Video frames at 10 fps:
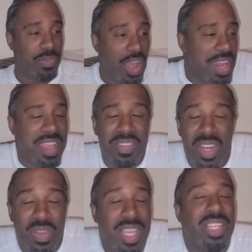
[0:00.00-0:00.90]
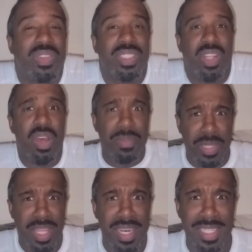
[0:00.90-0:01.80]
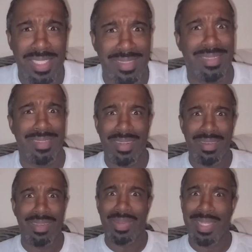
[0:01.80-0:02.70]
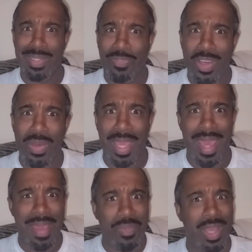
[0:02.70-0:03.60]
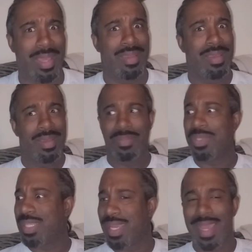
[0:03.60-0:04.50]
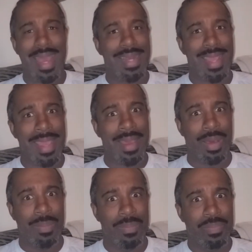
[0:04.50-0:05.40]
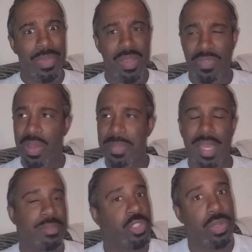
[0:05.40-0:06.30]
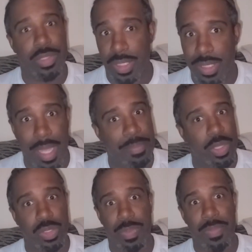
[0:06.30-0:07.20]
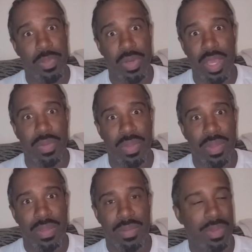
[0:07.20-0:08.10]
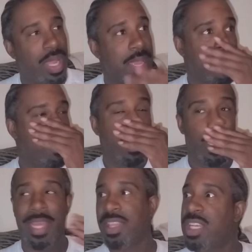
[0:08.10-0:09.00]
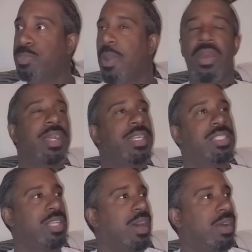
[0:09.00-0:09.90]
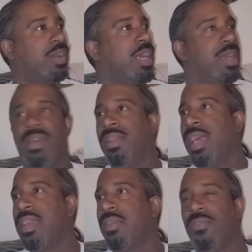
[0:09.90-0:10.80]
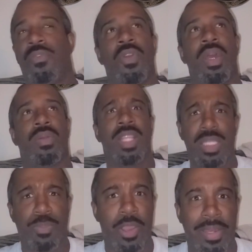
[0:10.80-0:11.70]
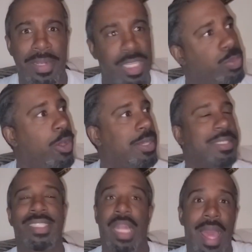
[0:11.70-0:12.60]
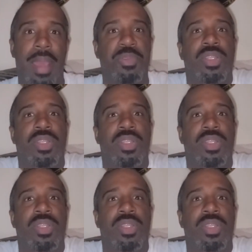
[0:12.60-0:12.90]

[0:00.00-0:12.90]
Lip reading: all, I didn't even know Kendrick was on it, but then this, look what this fool came with. I was like, God damn. You feel me? I'm sure just like most people know. Like this part of the song. Like, for real, this part slaps.